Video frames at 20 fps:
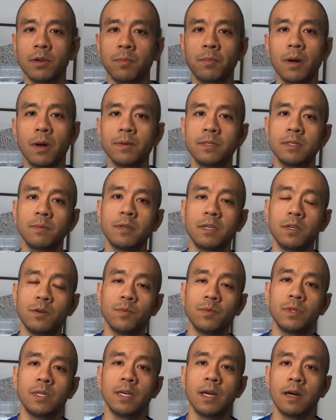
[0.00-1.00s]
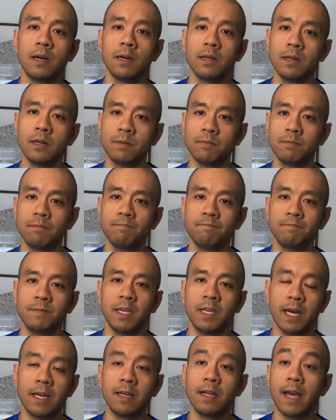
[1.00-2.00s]
Probably something you
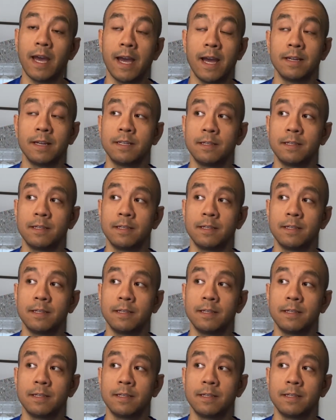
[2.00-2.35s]
get at